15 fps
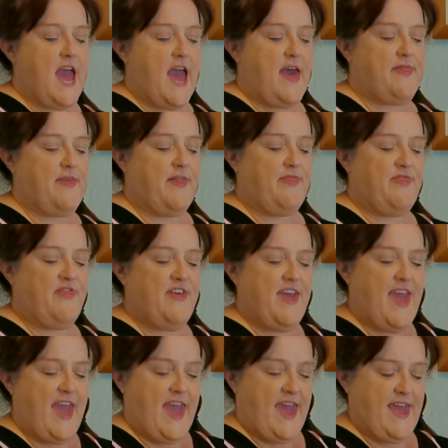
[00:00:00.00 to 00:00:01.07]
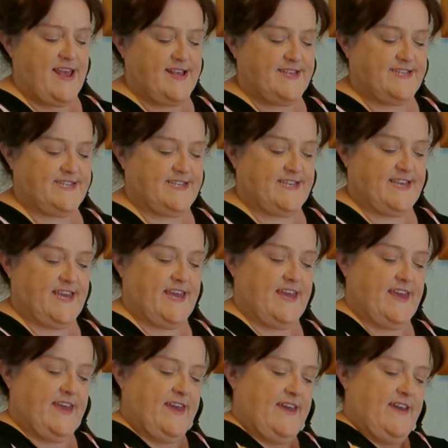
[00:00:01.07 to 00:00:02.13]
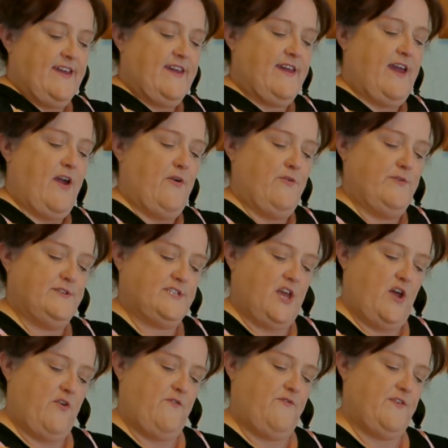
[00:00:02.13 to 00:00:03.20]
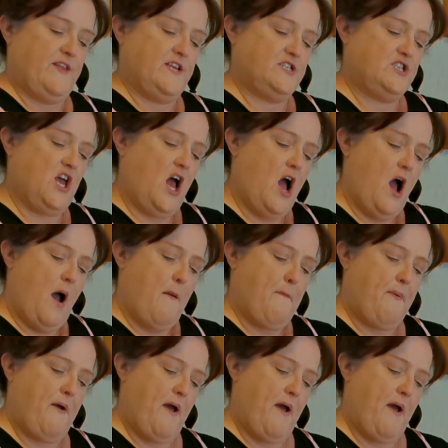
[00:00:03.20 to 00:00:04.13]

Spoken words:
And then this goes over the top